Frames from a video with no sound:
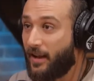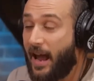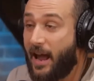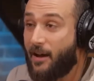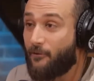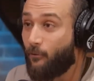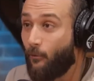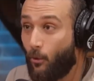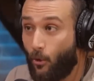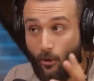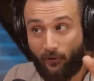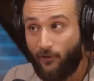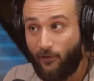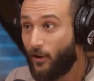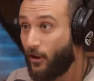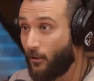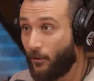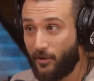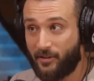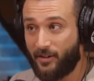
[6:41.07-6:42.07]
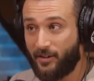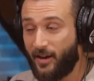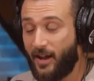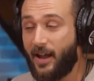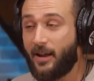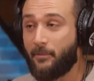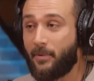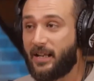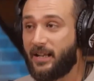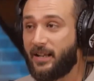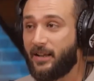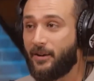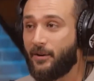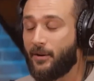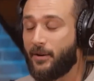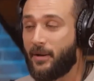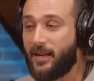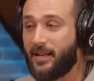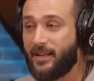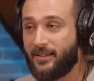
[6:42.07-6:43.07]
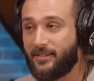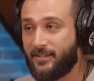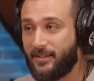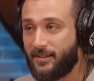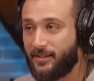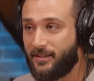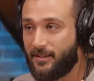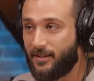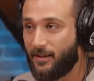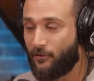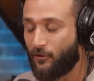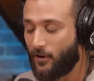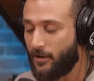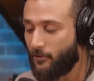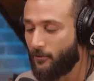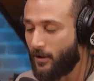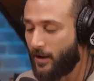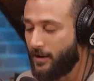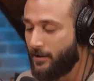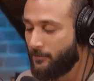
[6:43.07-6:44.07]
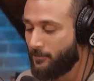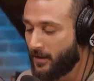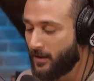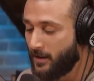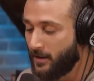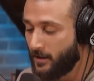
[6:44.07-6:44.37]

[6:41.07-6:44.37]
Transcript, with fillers: And I have more followers today, but you know what I mean? It's different, right?